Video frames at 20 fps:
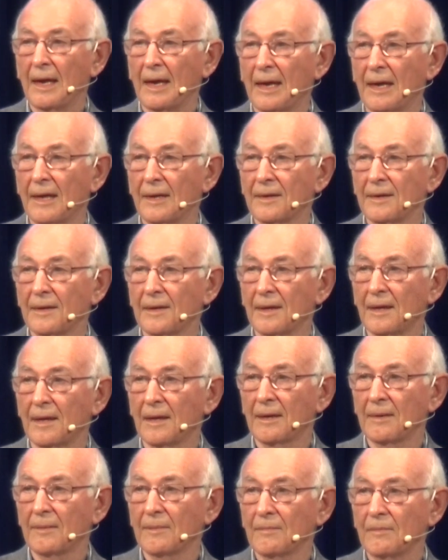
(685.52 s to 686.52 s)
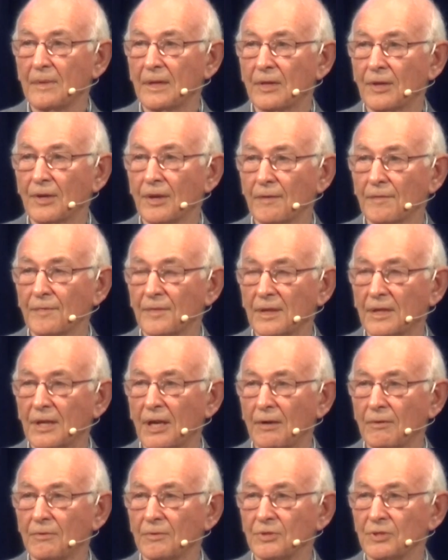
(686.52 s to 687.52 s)
and we got off the
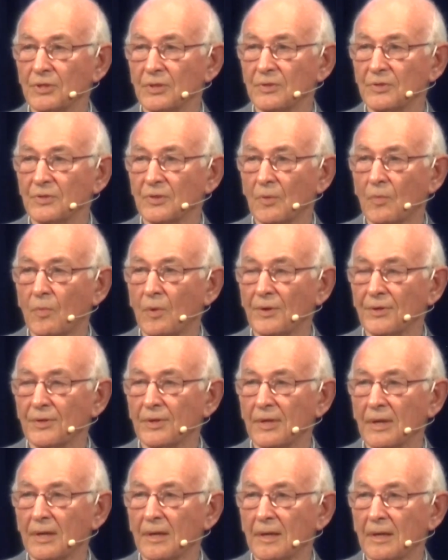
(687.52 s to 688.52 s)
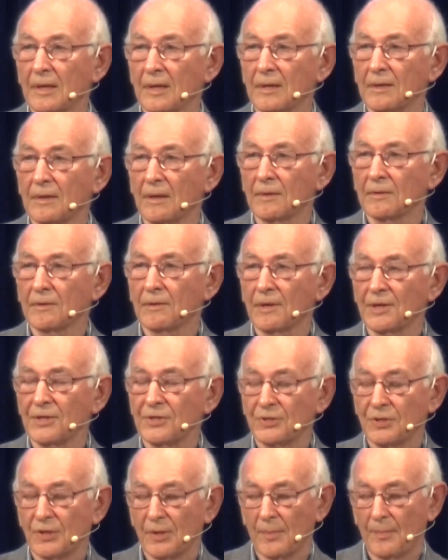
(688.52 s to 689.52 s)
coach and sort of wandered
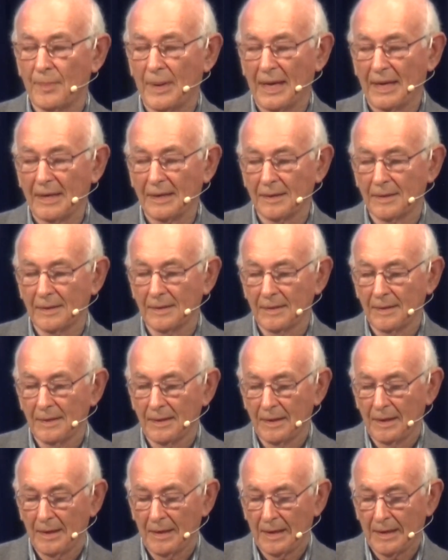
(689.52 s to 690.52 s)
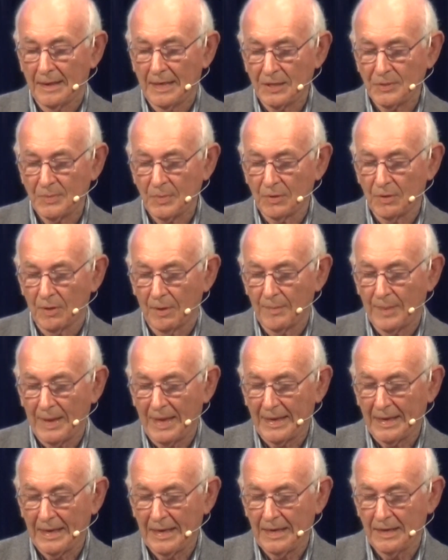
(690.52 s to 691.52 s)
across to the bank. And as we got
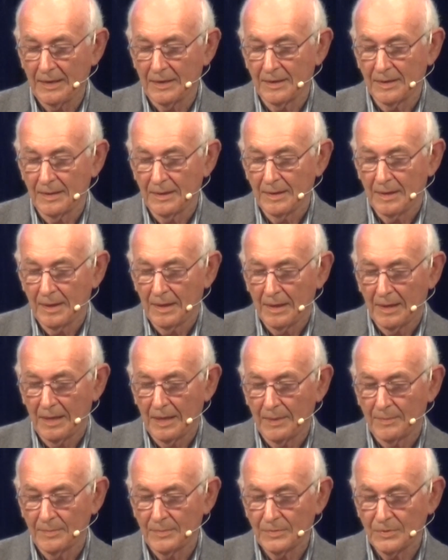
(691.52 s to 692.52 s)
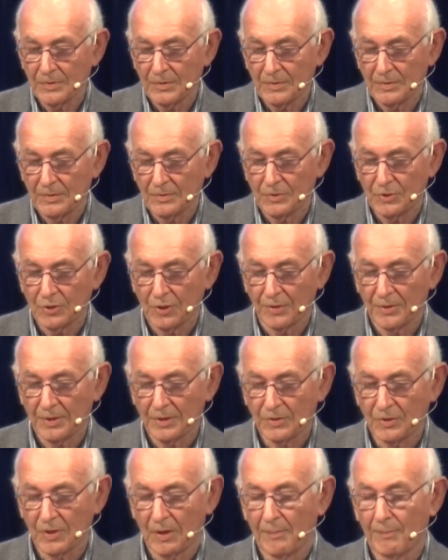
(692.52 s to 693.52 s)
back in,
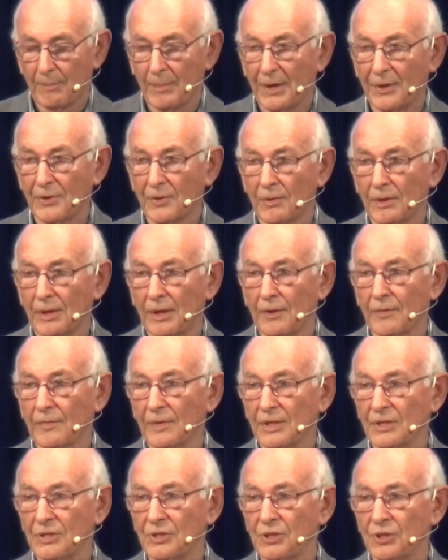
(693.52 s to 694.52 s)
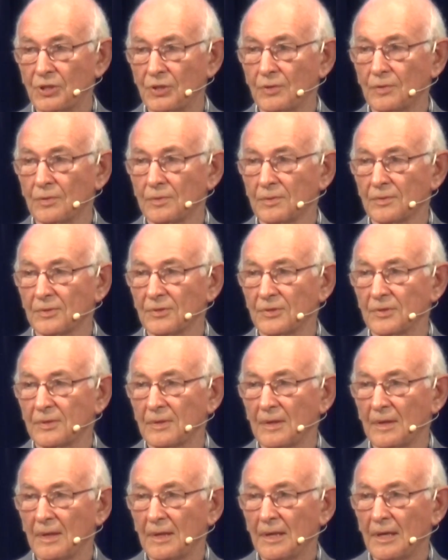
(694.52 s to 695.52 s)
John had got mud all over his shoes,
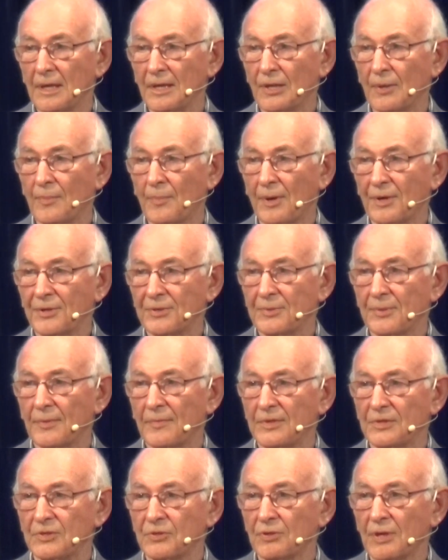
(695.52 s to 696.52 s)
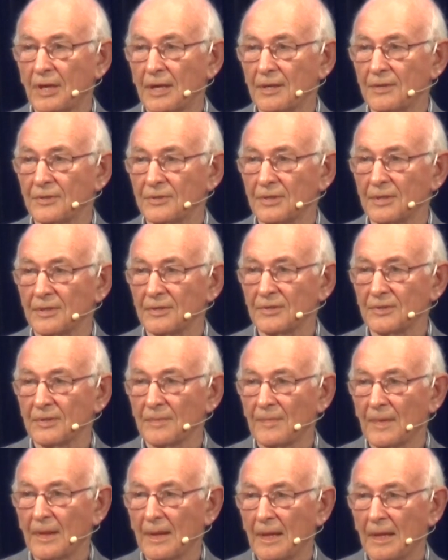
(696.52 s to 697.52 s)
the bottom of his trousers.
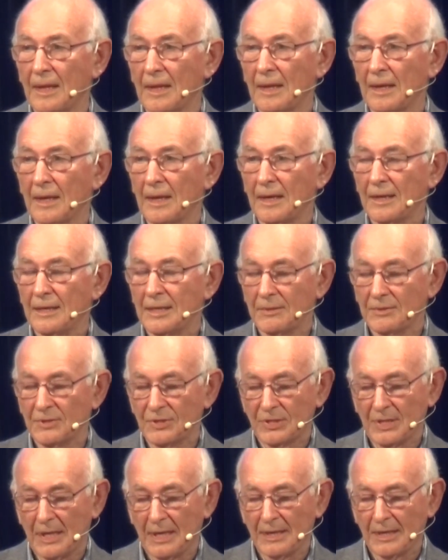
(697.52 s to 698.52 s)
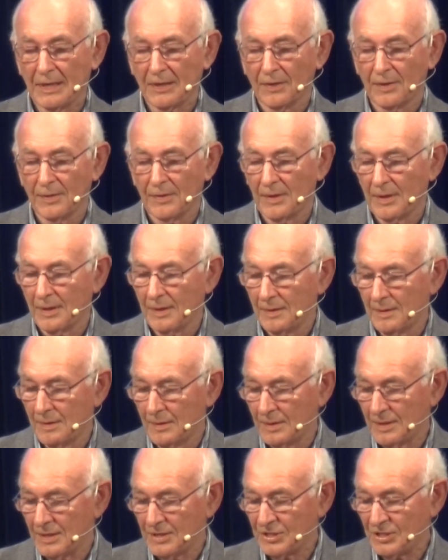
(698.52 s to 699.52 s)
And he was standing on
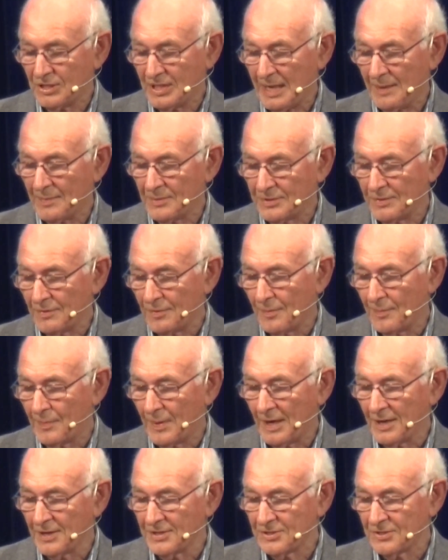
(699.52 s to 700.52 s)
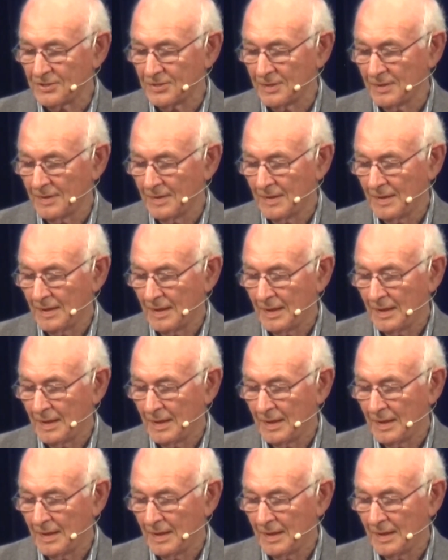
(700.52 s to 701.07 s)
the steps of the bus,